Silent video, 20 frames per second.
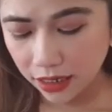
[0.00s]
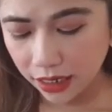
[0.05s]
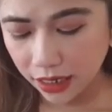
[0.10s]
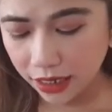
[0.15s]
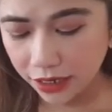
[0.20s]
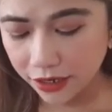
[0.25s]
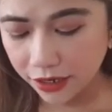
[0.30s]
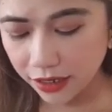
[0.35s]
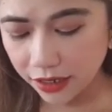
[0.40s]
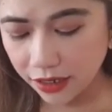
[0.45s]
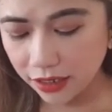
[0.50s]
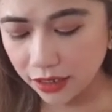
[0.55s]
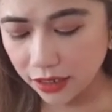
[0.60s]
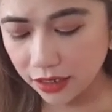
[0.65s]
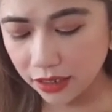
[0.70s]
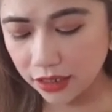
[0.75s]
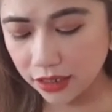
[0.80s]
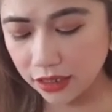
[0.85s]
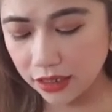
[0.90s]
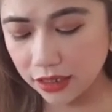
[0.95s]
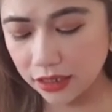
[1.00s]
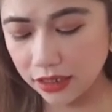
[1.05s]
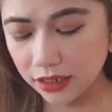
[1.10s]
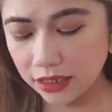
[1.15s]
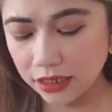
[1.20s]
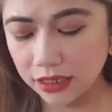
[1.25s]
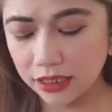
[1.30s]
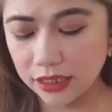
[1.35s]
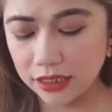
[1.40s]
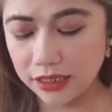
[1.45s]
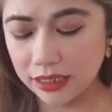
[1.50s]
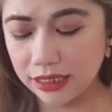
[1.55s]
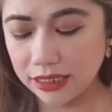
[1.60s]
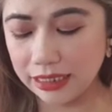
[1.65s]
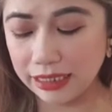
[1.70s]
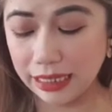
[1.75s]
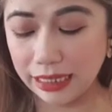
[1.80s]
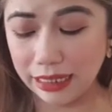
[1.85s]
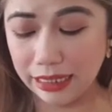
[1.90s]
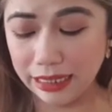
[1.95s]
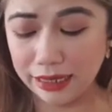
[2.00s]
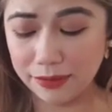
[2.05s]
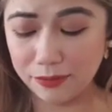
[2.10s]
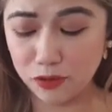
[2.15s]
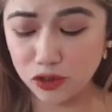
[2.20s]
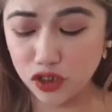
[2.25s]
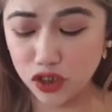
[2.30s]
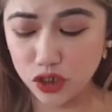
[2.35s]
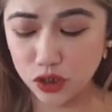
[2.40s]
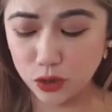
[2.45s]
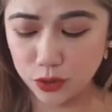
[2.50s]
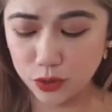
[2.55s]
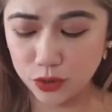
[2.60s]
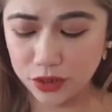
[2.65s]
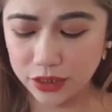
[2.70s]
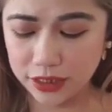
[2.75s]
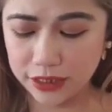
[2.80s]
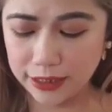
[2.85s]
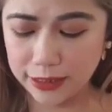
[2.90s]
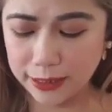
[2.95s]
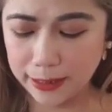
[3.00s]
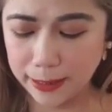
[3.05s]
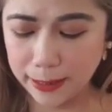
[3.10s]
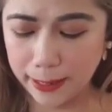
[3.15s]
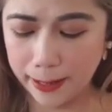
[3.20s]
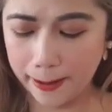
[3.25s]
here and the lemon juice